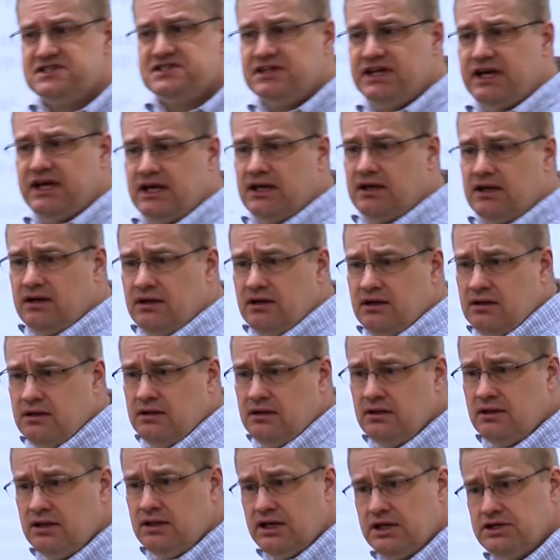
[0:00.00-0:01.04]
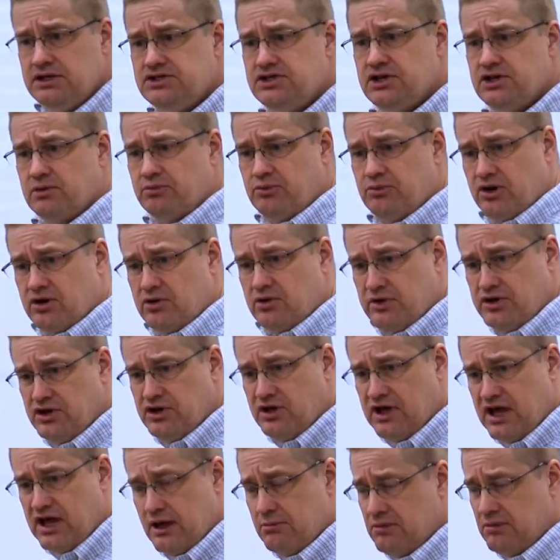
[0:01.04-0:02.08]
slid into your book when you
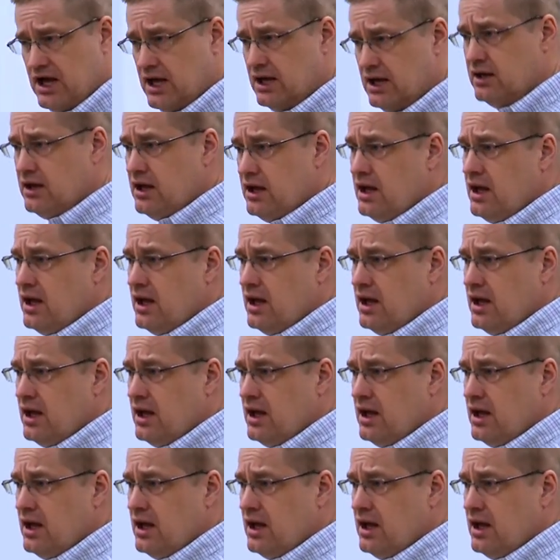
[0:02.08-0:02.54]
came in,